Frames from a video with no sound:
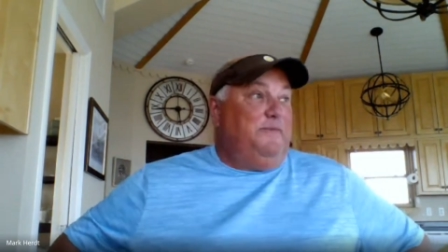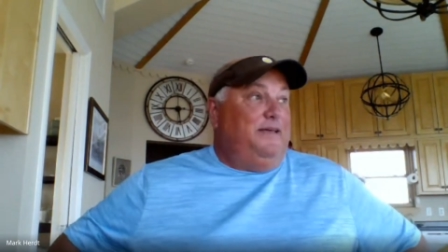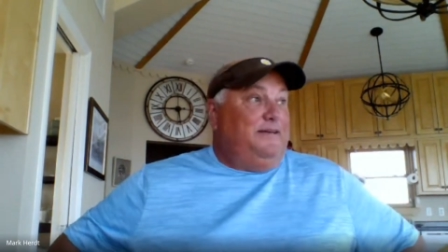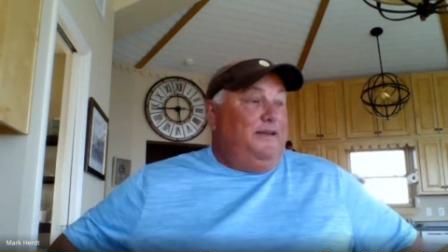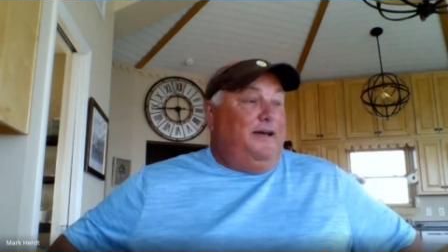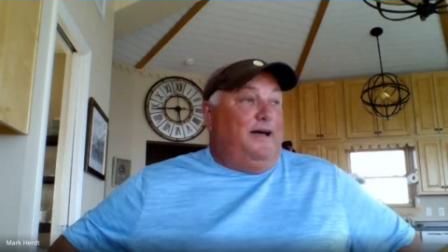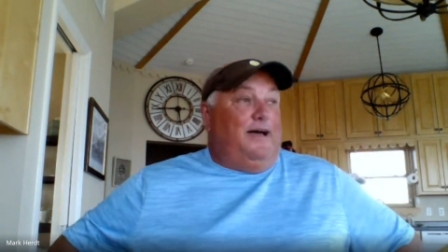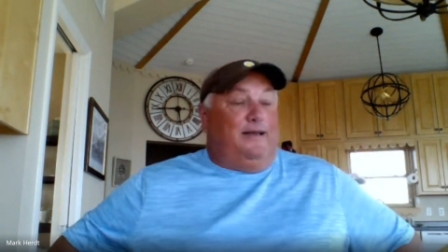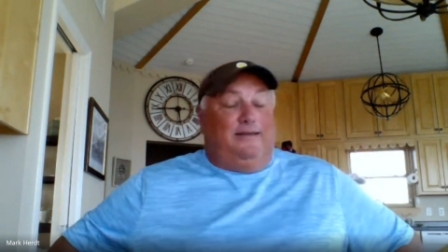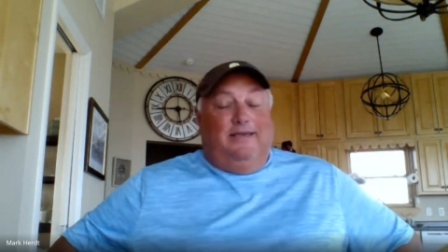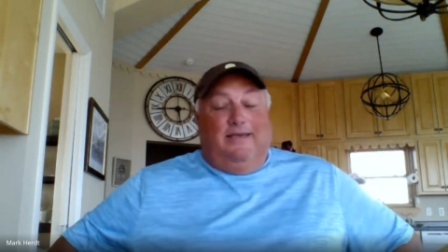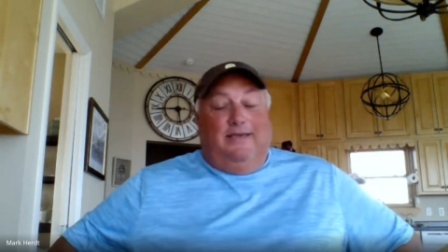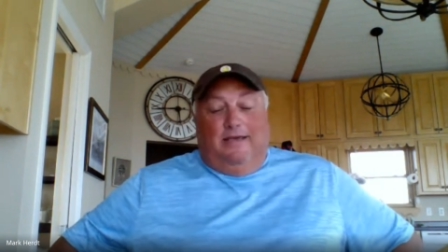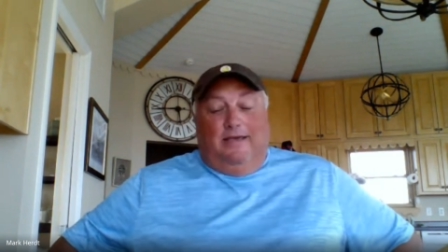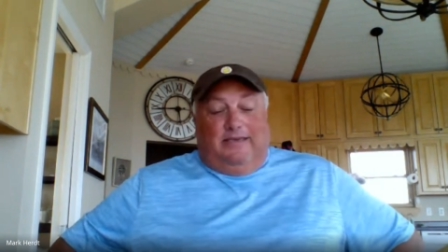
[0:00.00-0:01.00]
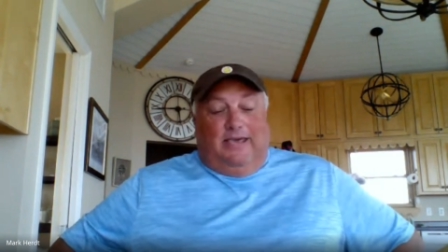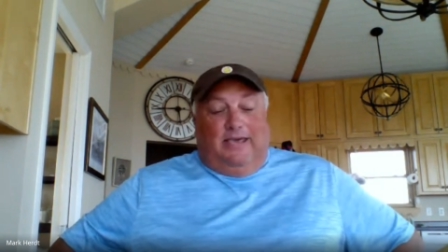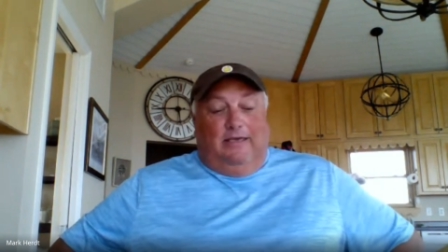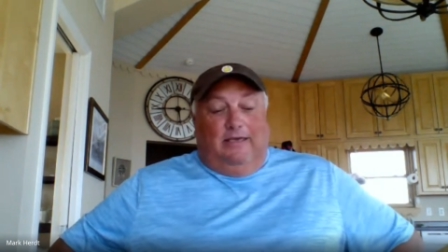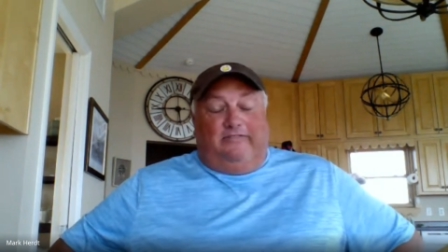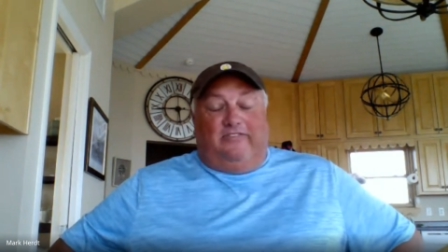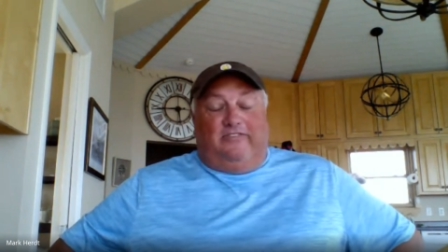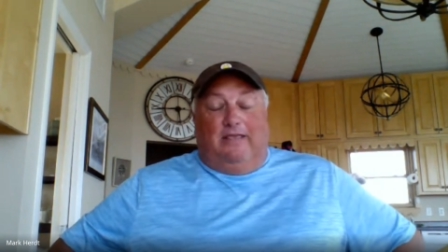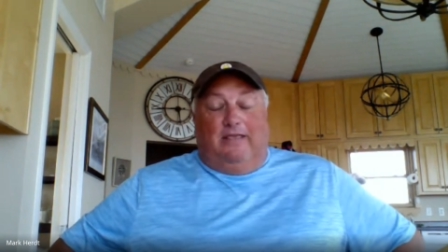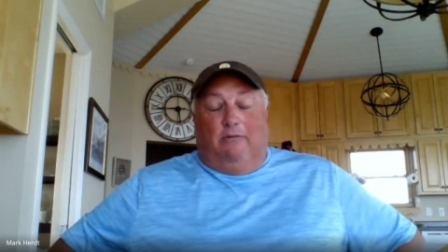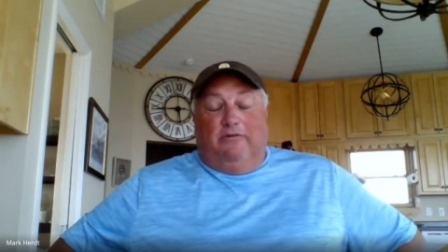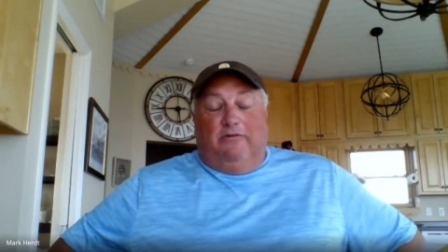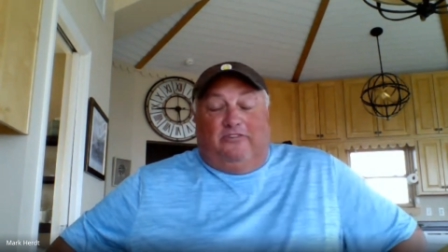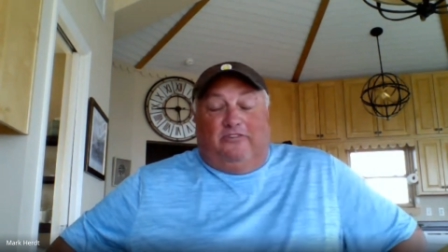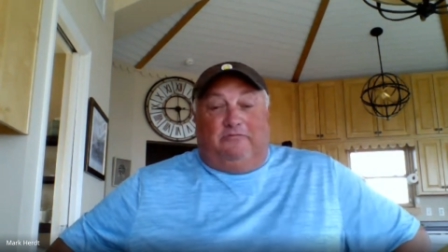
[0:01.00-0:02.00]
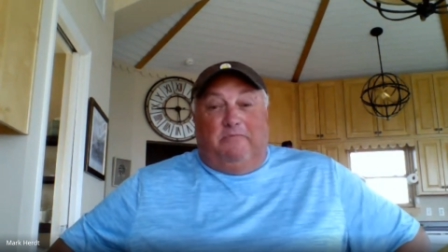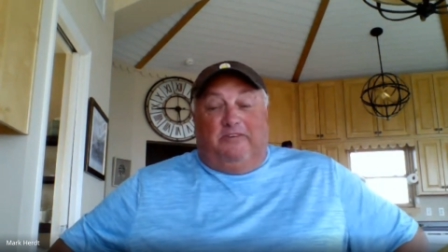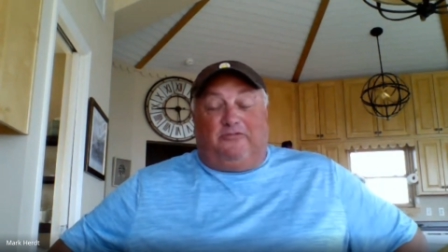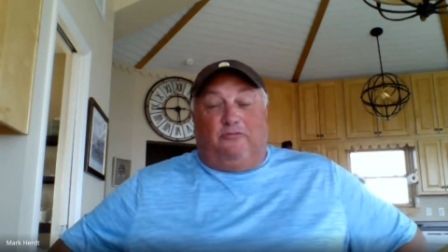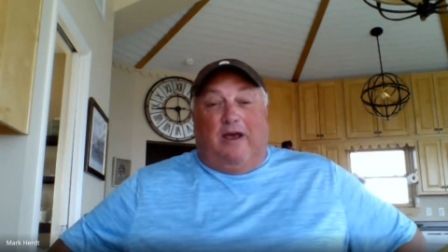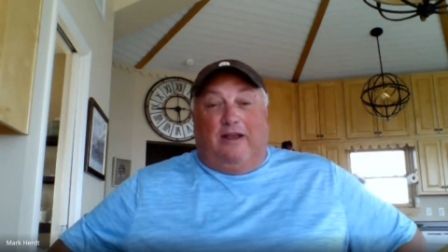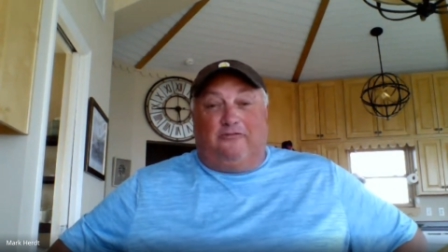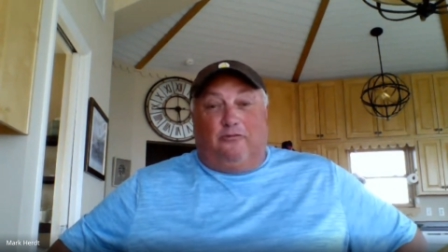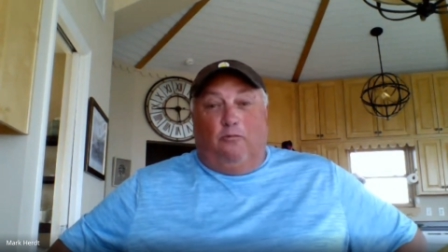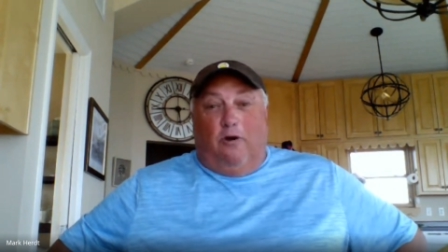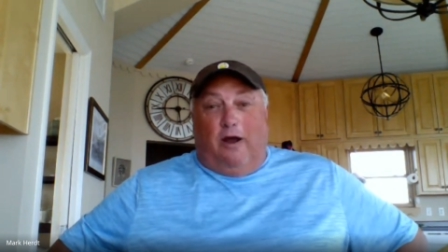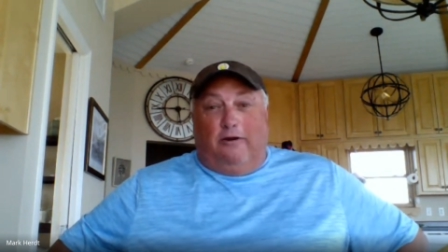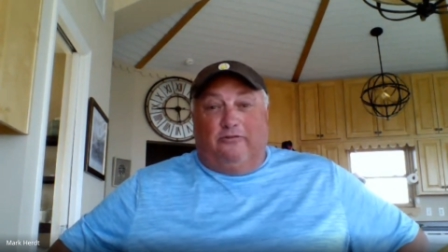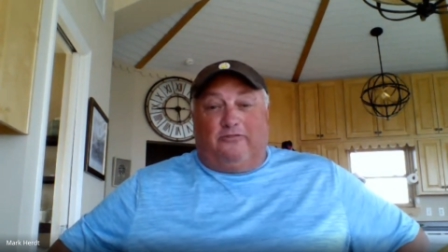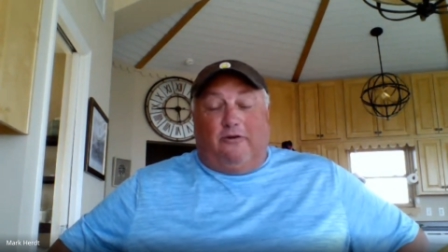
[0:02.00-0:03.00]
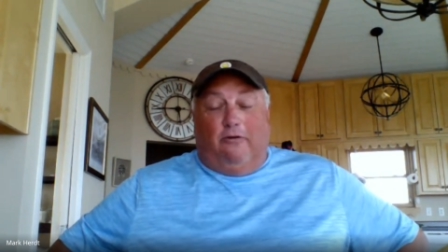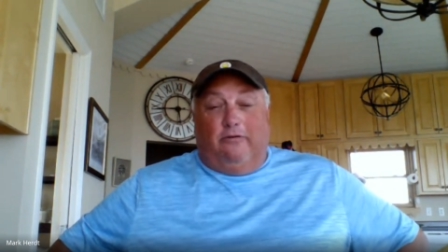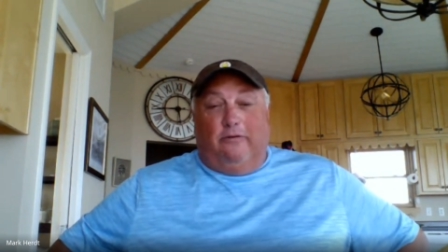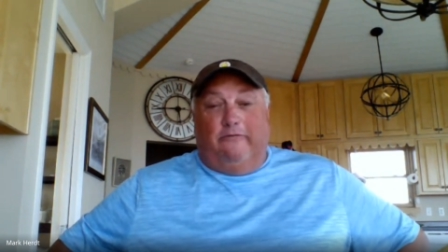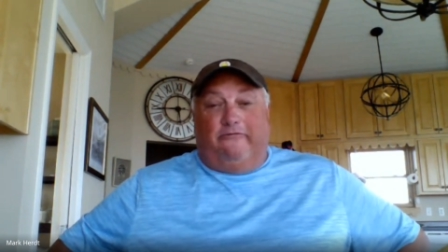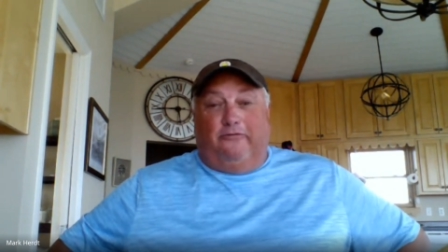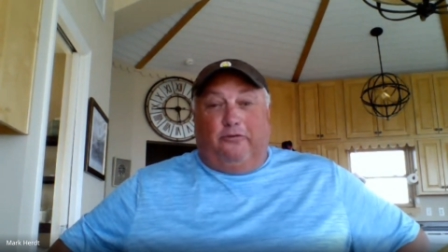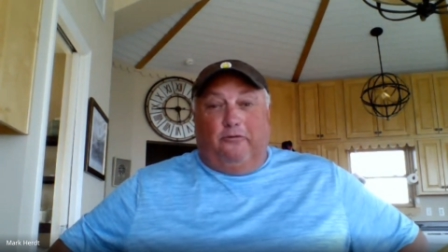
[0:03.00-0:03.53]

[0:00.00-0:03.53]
And, uh, Keith oh. saying that we just missed Roger Waters going